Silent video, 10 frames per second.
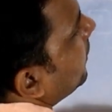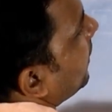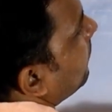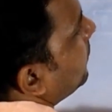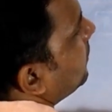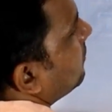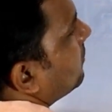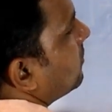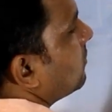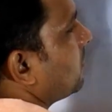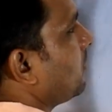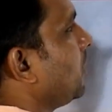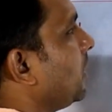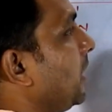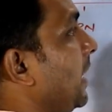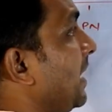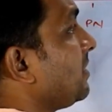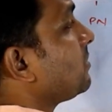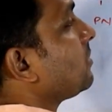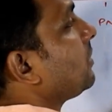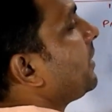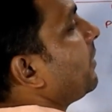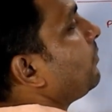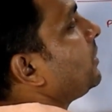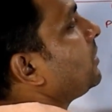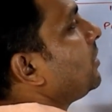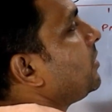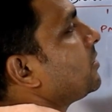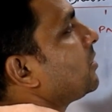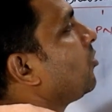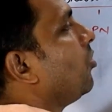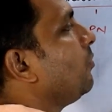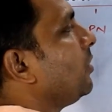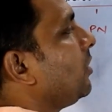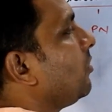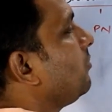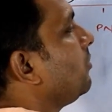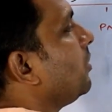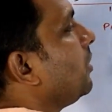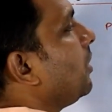capitals. As capital is a common noun